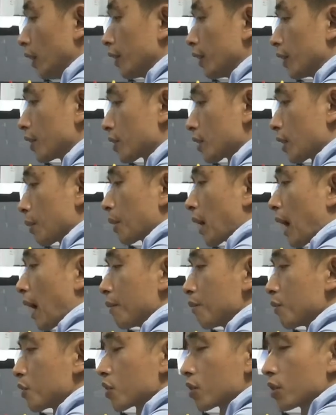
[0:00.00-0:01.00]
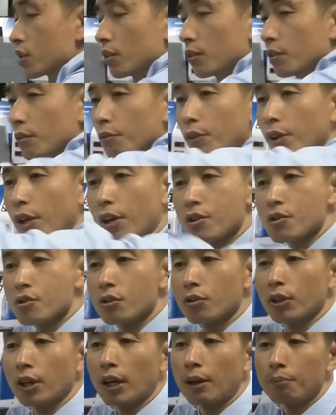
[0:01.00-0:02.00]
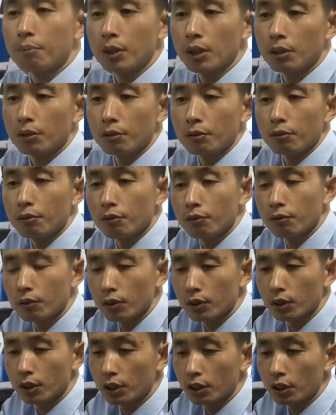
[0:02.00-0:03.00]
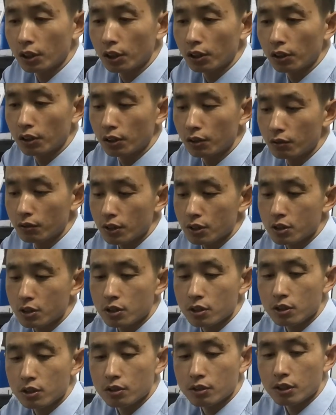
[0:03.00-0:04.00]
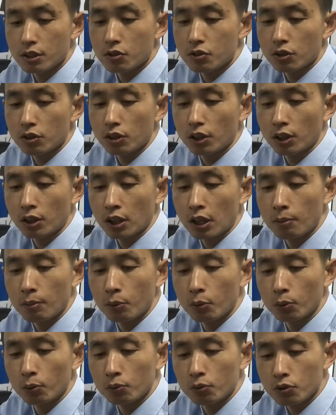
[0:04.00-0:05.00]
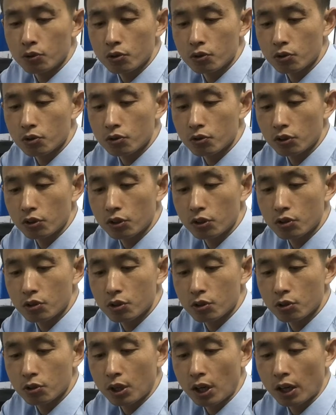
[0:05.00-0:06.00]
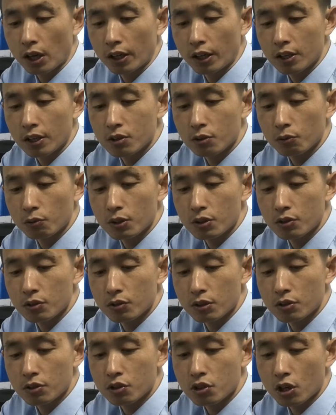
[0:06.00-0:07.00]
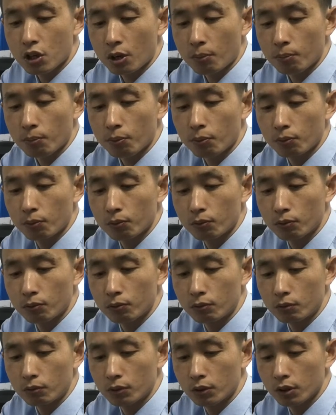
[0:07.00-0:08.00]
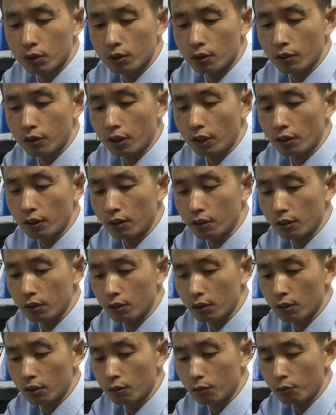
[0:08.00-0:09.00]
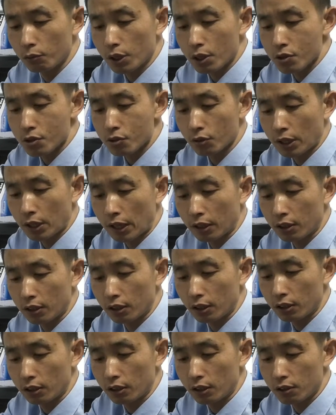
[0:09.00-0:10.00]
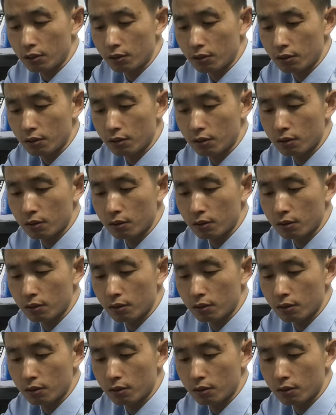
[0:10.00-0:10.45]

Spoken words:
and sometimes we also can be cleaning this ink table, just easy to connect with this shop. Then we also can clean it.